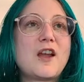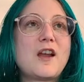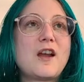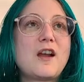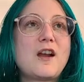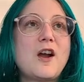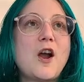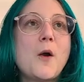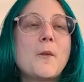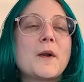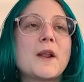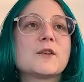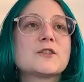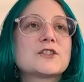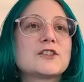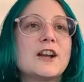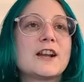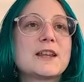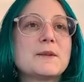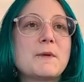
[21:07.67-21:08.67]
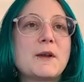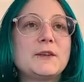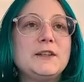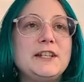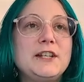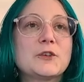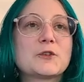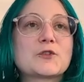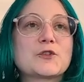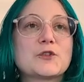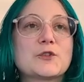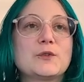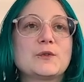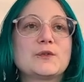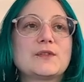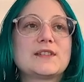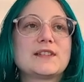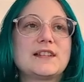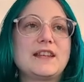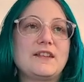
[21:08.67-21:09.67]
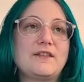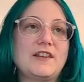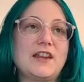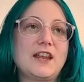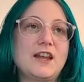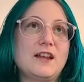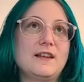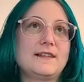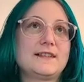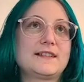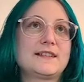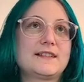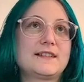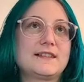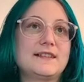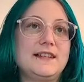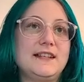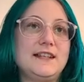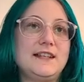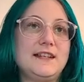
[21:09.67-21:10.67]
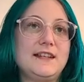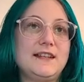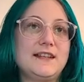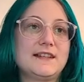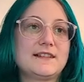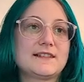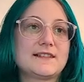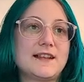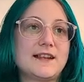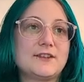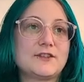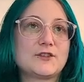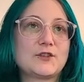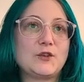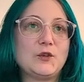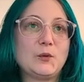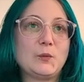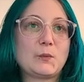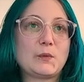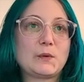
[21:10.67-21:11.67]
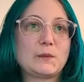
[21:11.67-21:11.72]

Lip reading: Oh, but I was talking about Neotruths giving us the inside scoop